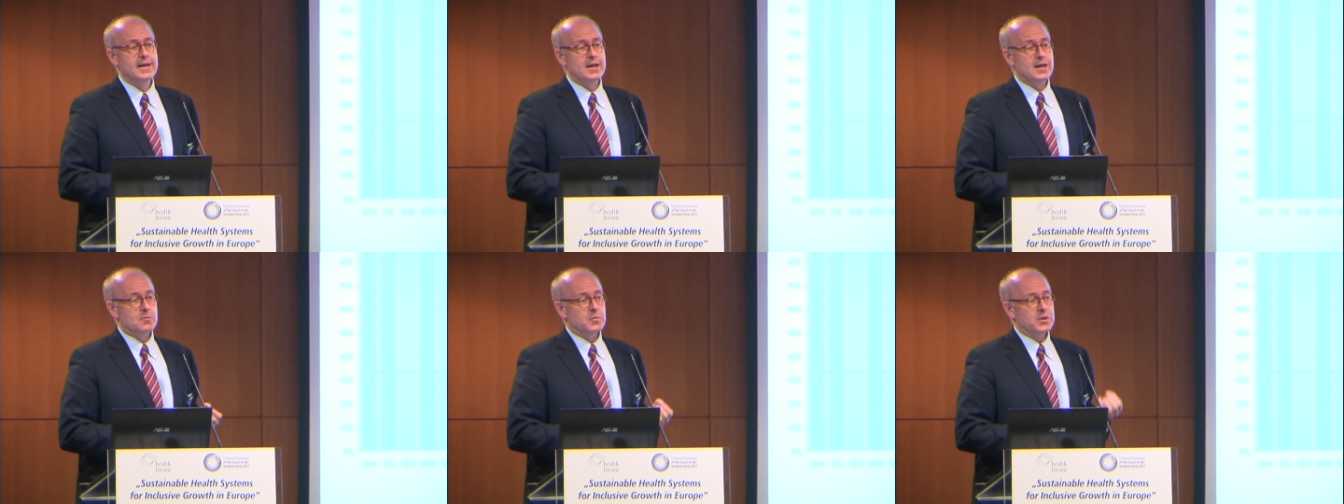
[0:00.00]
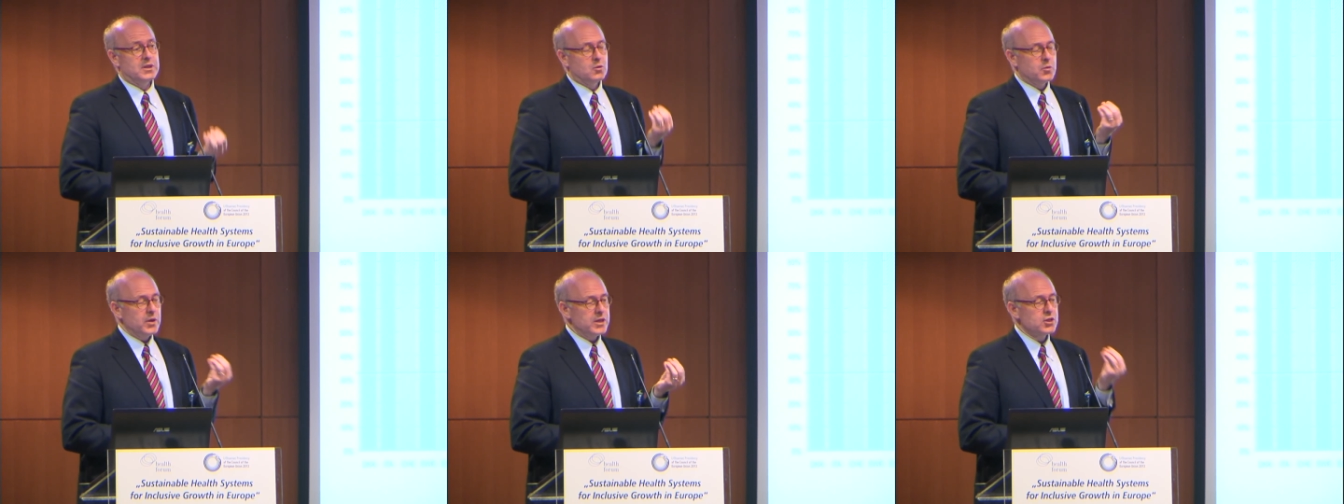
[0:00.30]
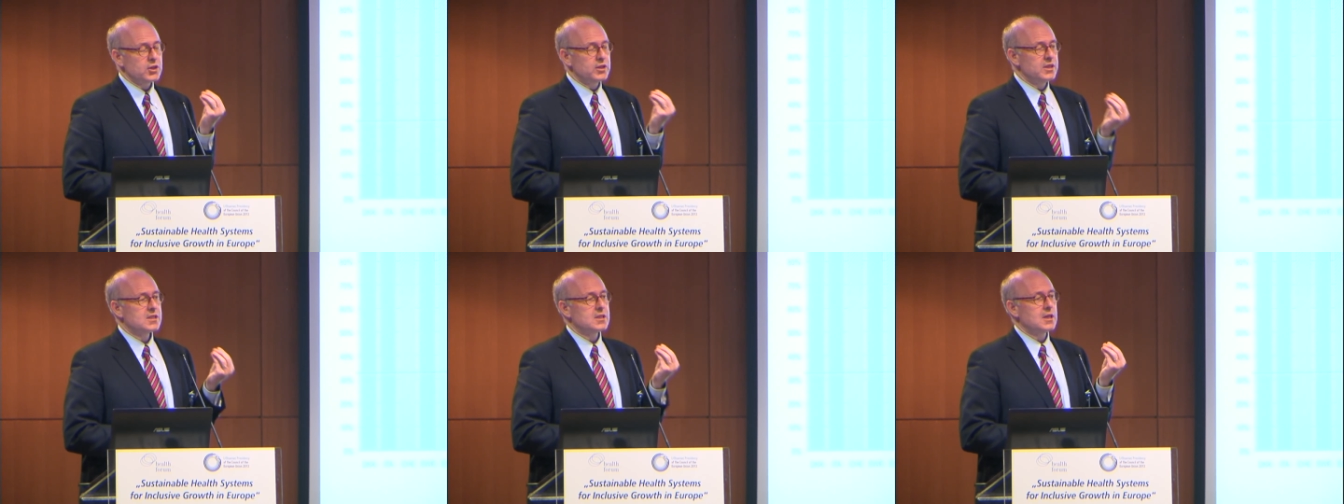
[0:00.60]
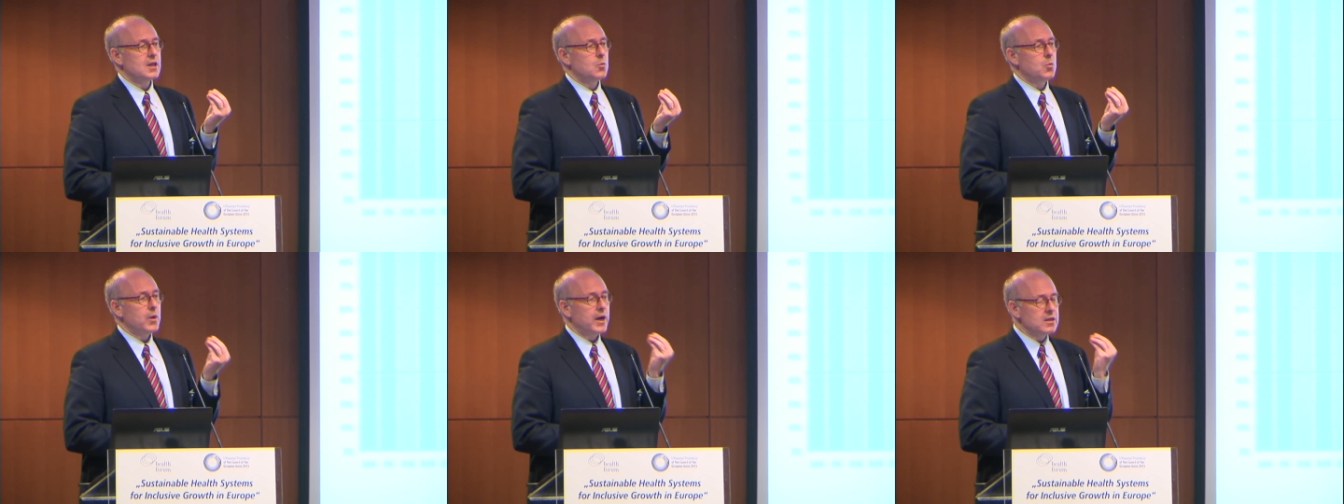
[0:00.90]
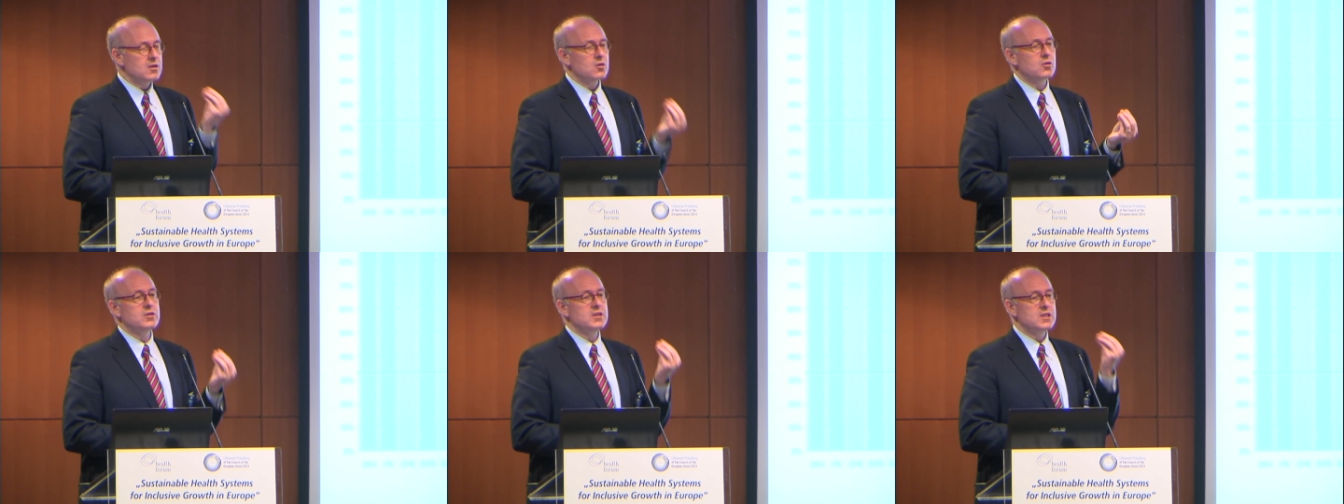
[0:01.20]
But the question is
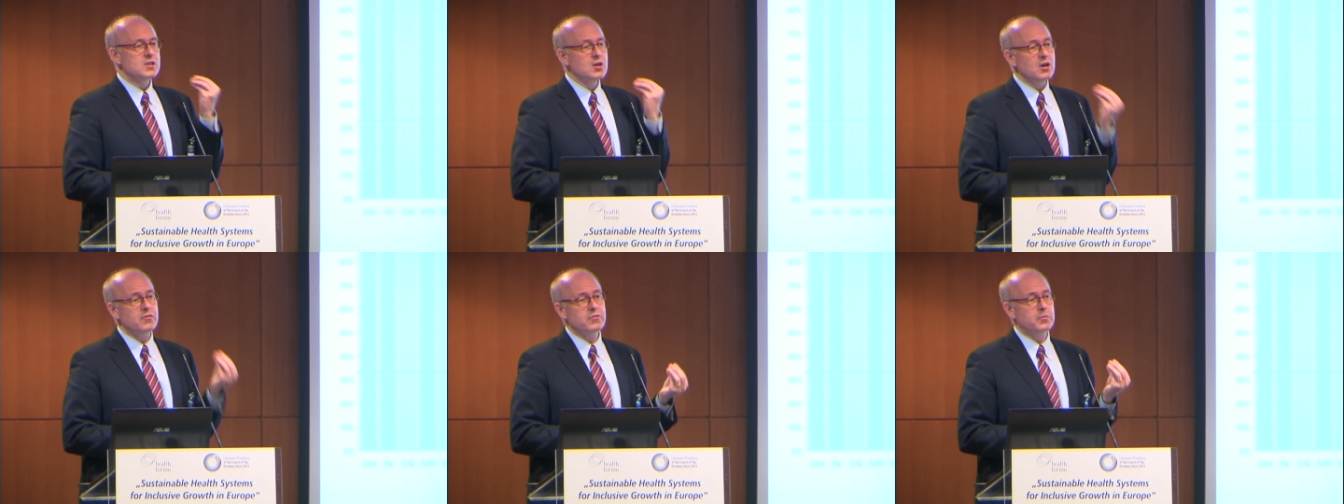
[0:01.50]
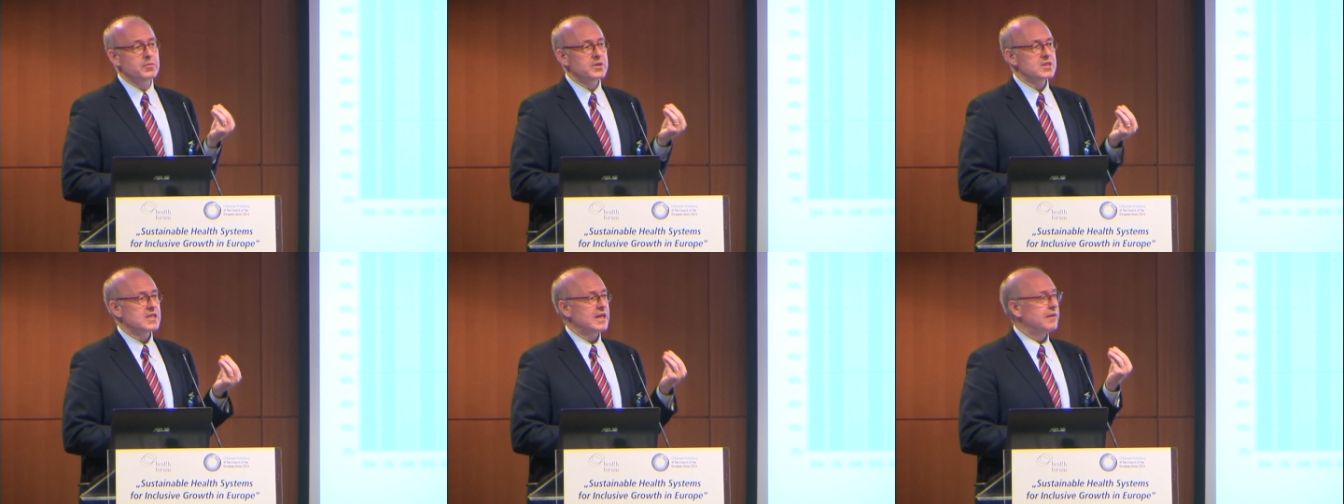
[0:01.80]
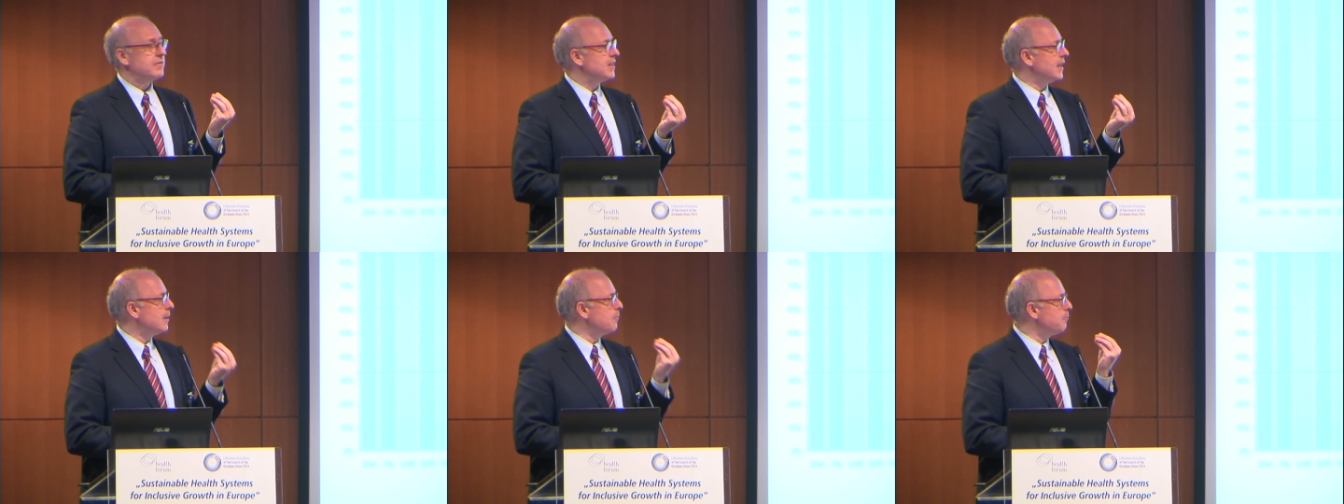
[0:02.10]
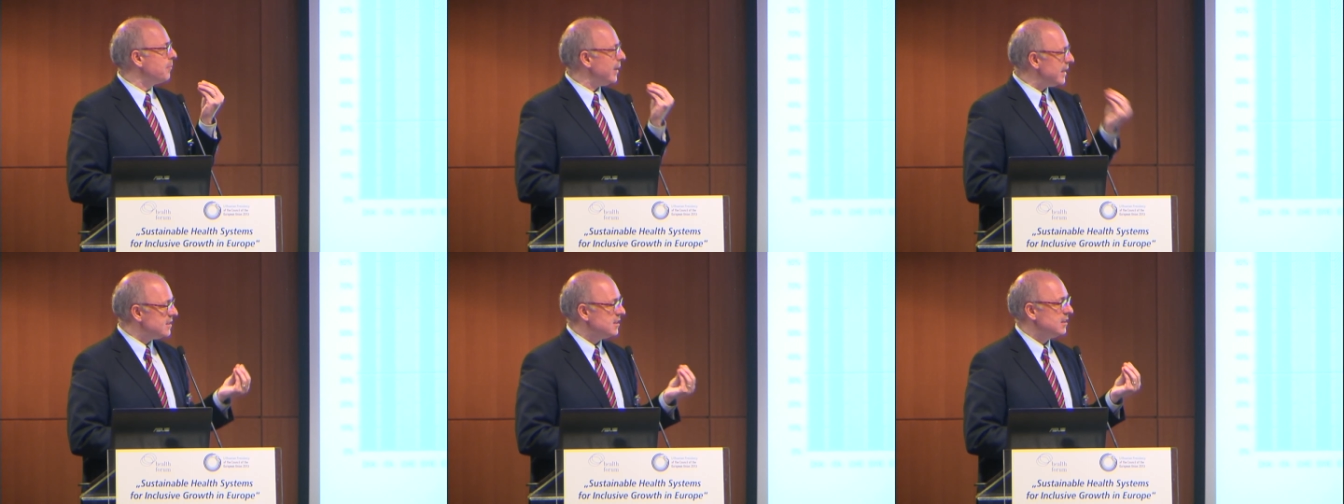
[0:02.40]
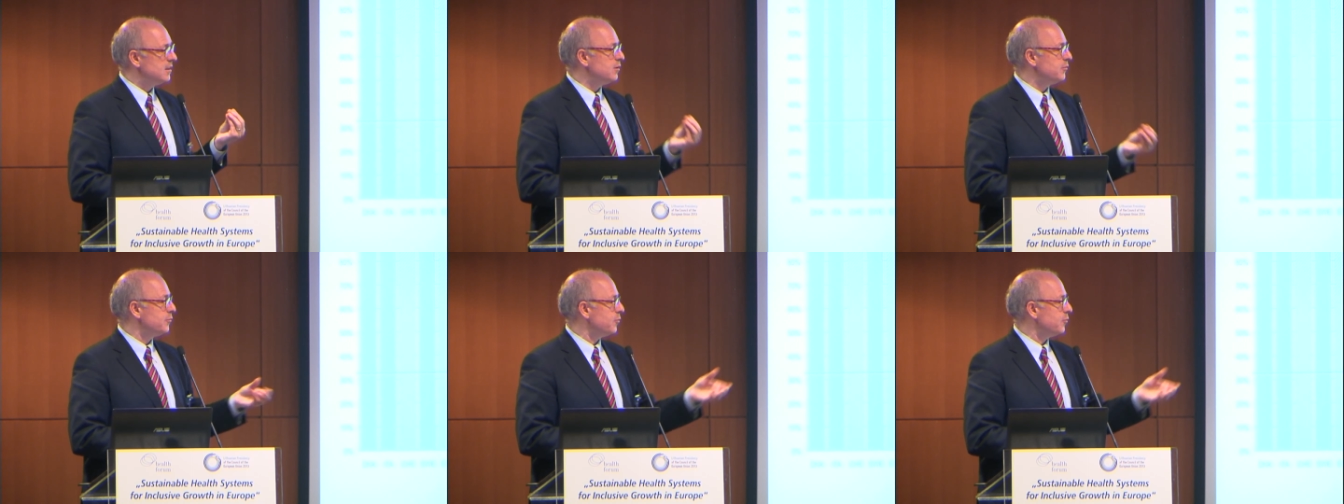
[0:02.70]
whether these governments have the capacity,